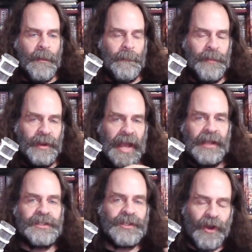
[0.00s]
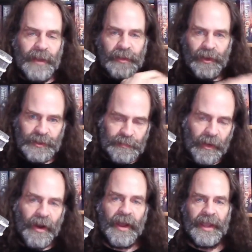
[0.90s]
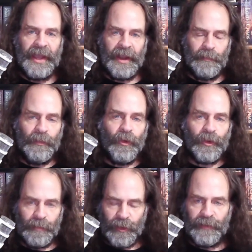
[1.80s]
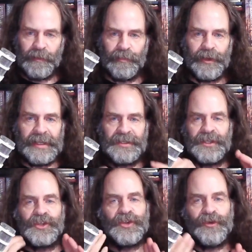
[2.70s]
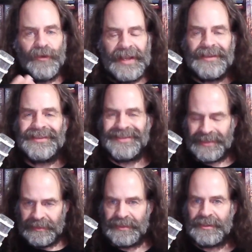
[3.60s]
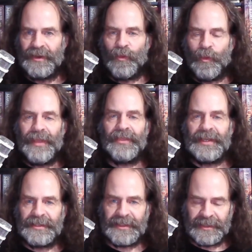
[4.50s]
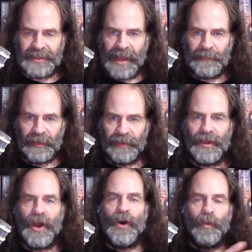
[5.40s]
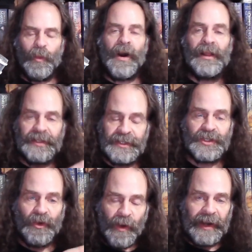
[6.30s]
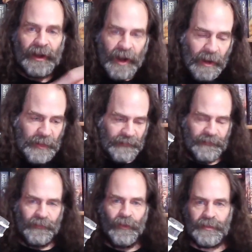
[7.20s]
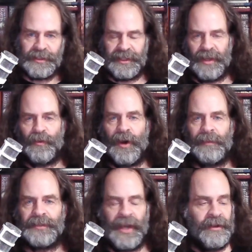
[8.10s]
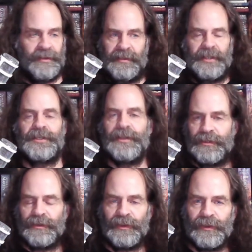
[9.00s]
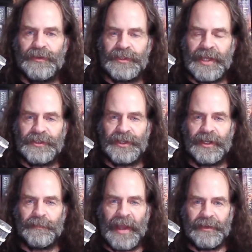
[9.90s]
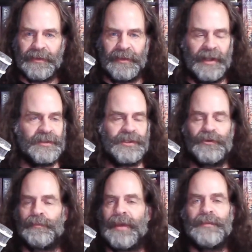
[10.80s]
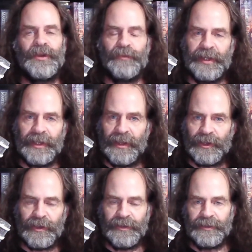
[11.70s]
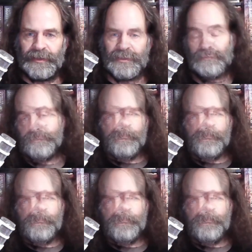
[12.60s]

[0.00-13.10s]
But as time goes by and more of it breeds, the trend is that when these things happen, while it is quite common for them to get wiped out, and that's it, you lose that genetic pattern until maybe it reoccurs,